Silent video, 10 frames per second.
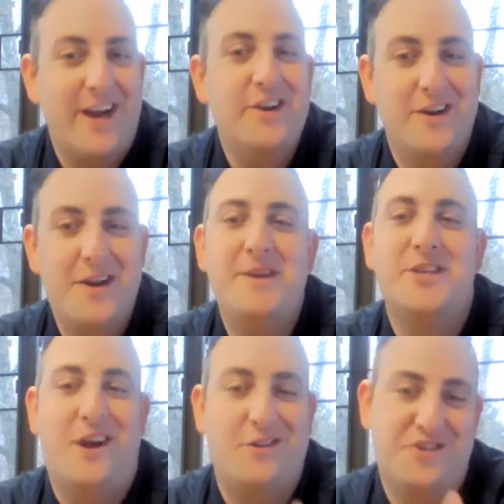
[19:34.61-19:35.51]
You're going to be
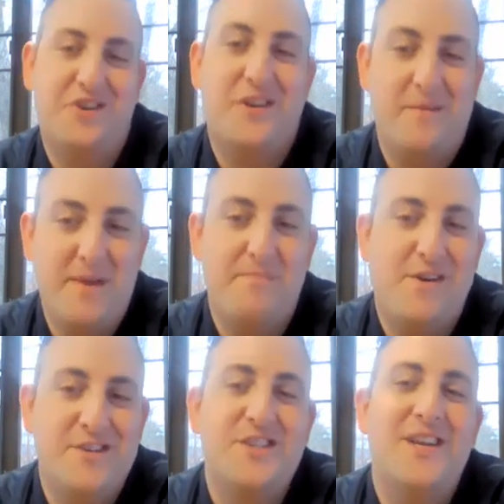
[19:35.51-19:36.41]
challenged, you're going to be
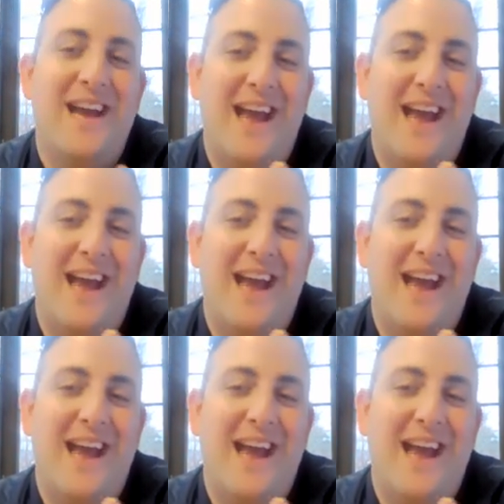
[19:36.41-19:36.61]
pushed,